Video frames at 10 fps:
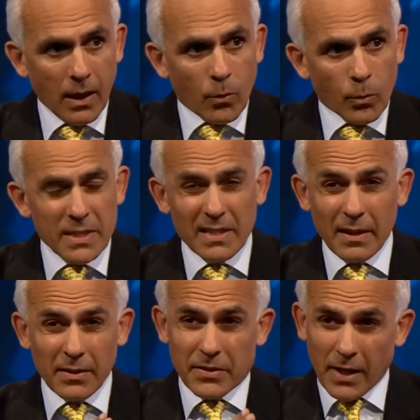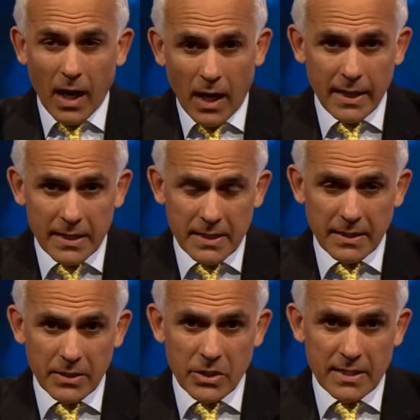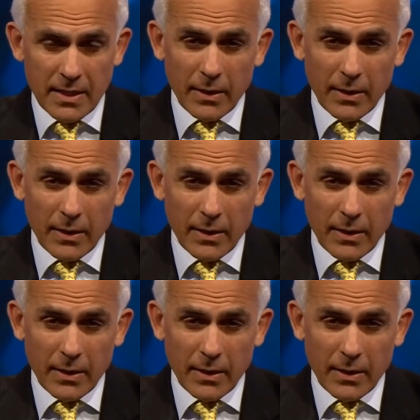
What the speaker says: was the highest in the G7.